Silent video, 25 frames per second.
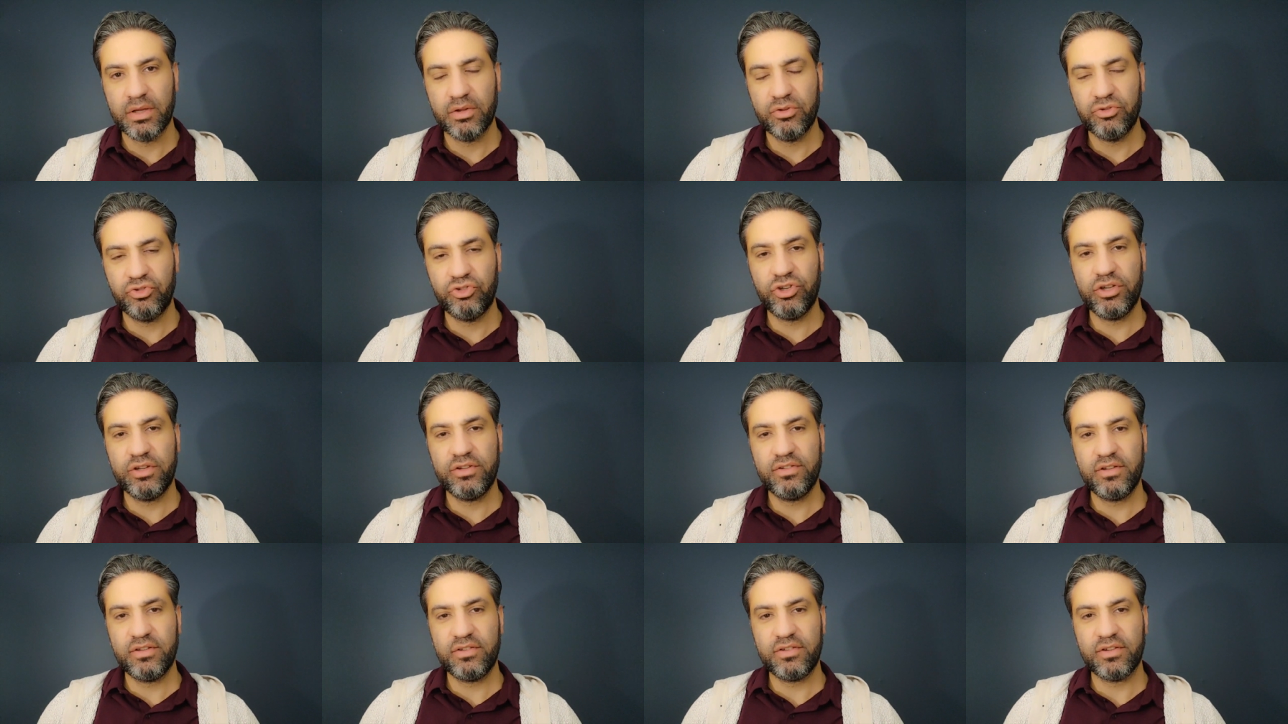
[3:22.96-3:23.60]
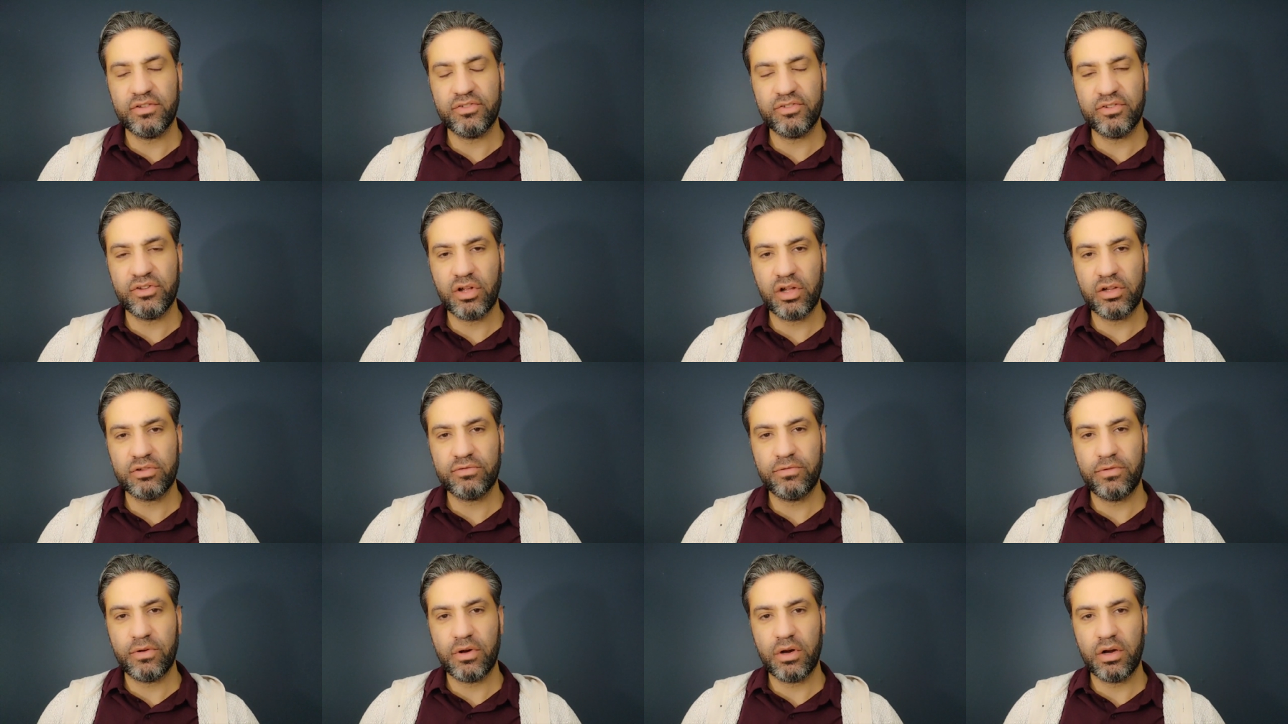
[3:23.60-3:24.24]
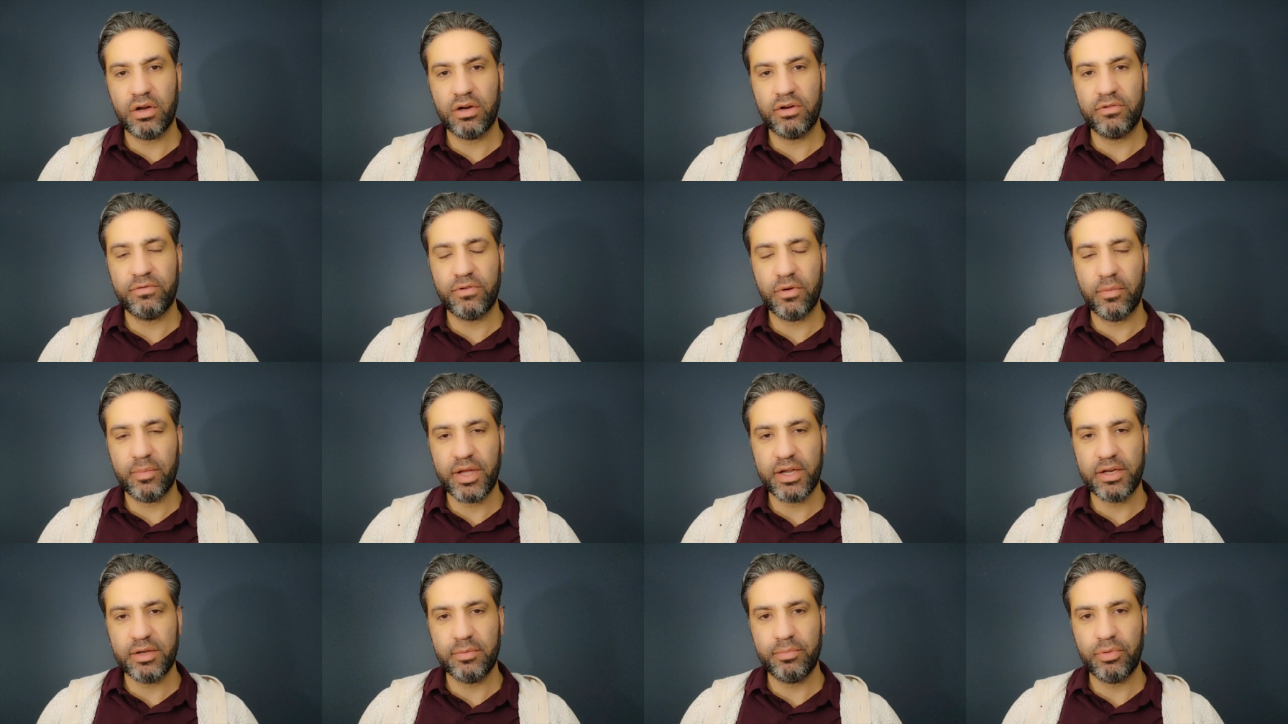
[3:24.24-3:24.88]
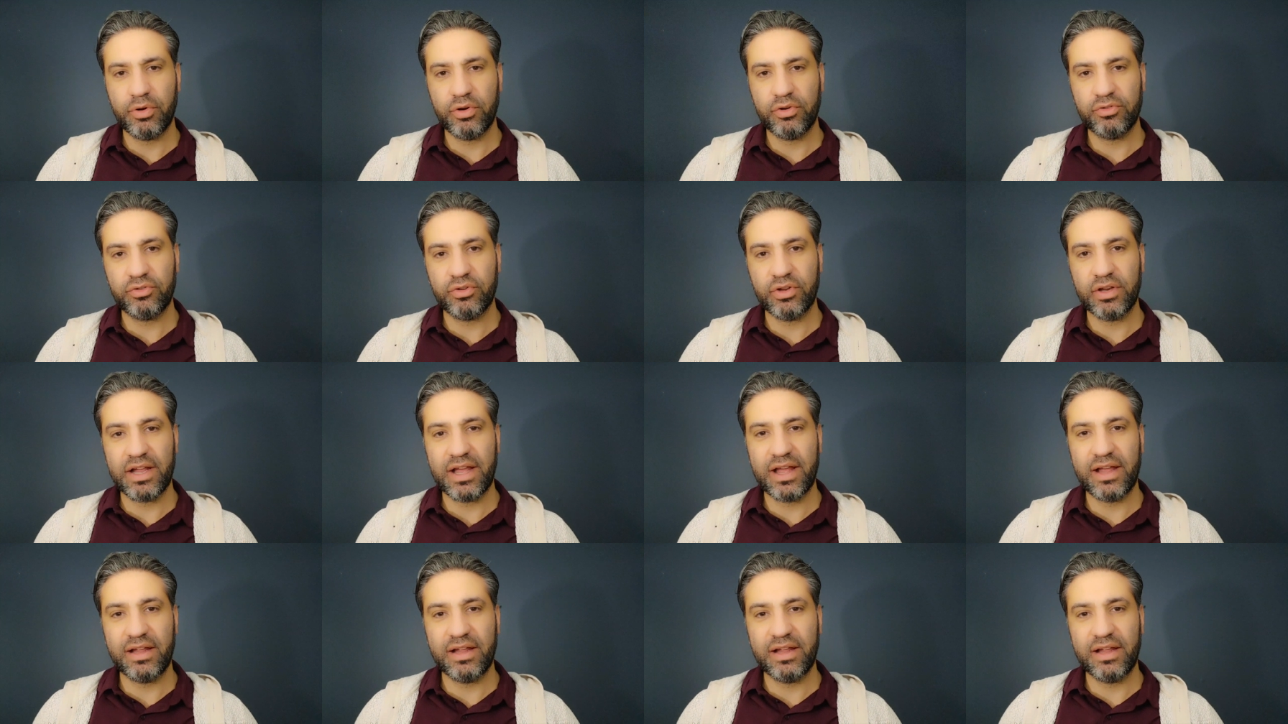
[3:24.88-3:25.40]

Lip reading: Jesus is not far from any person,